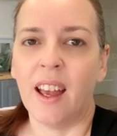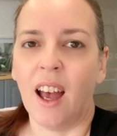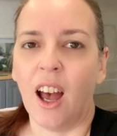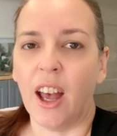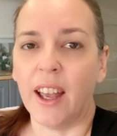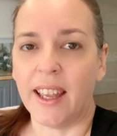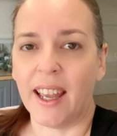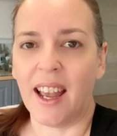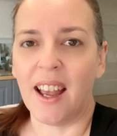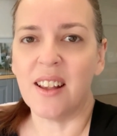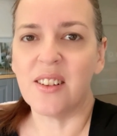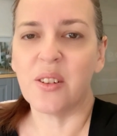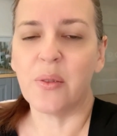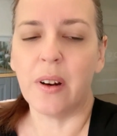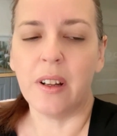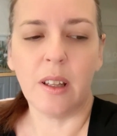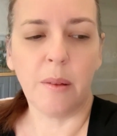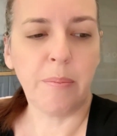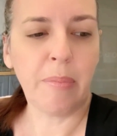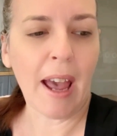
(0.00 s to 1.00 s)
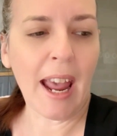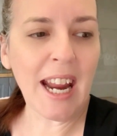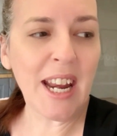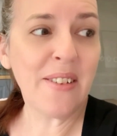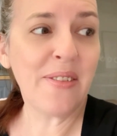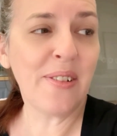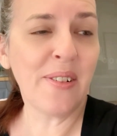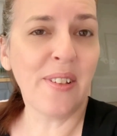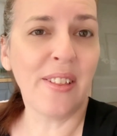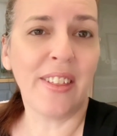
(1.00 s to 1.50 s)
Okay, so one of the
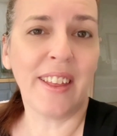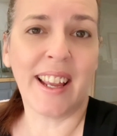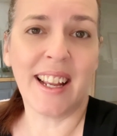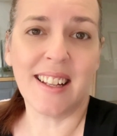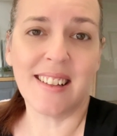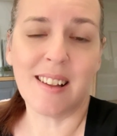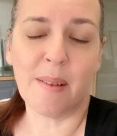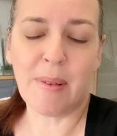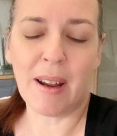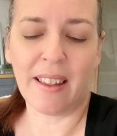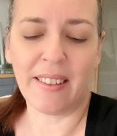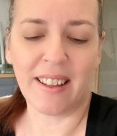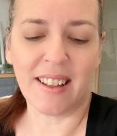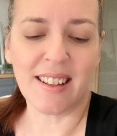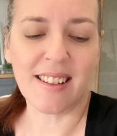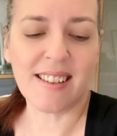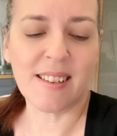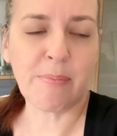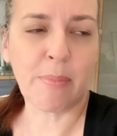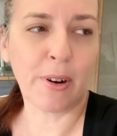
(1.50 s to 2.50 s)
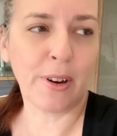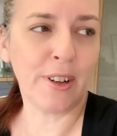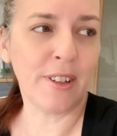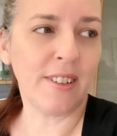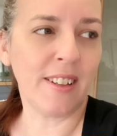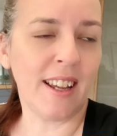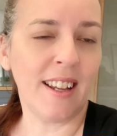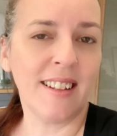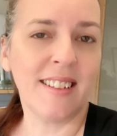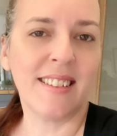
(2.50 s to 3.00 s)
painful things about this
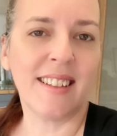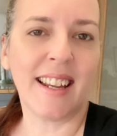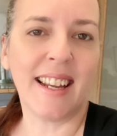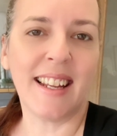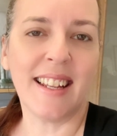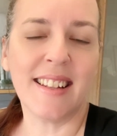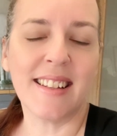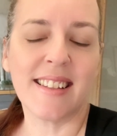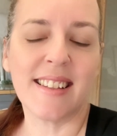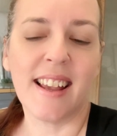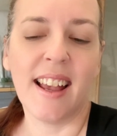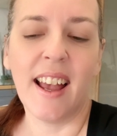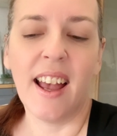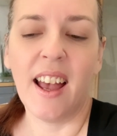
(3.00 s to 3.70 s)
process is